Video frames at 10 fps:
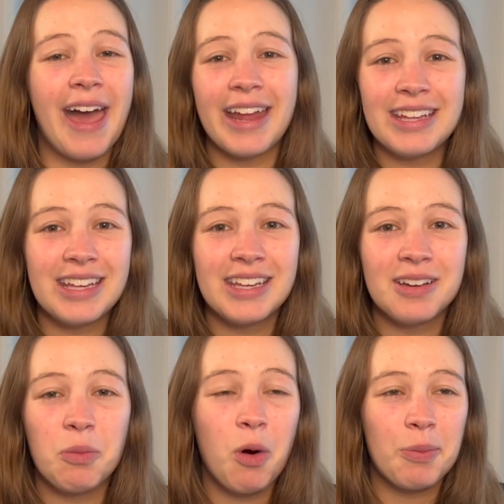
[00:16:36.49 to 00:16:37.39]
any
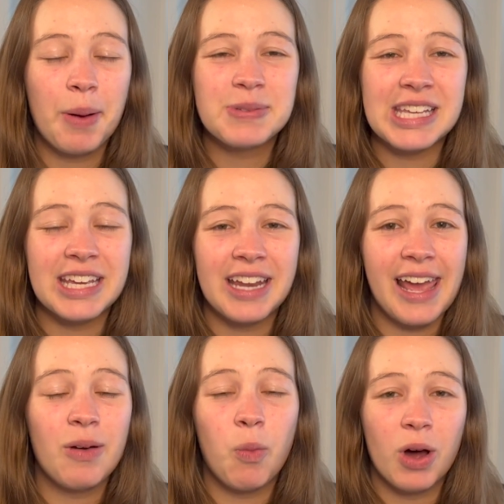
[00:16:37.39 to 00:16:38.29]
warm-ups in
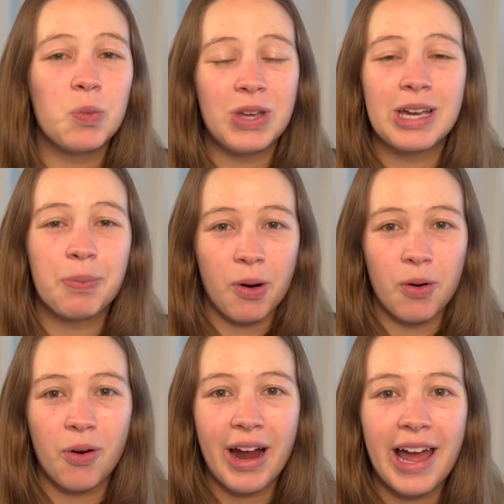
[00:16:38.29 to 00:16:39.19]
a 1-week
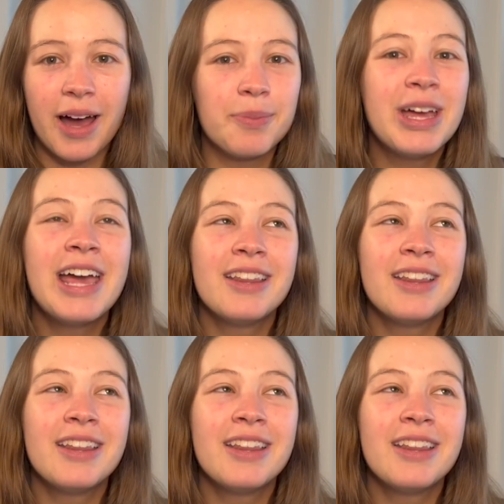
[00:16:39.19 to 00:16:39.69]
program.